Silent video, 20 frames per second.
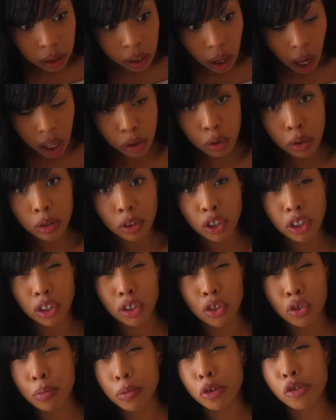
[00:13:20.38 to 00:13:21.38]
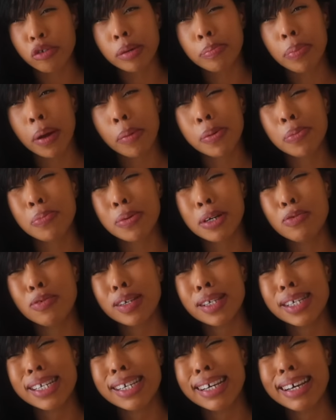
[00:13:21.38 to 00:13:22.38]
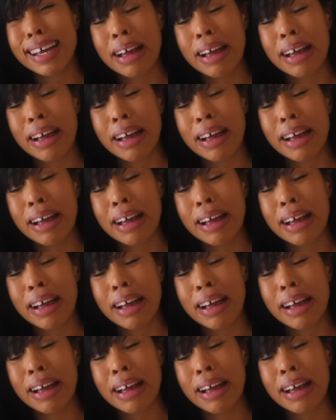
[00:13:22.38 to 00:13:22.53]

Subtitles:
I thought it was just a normal green pepper, but it wasn't.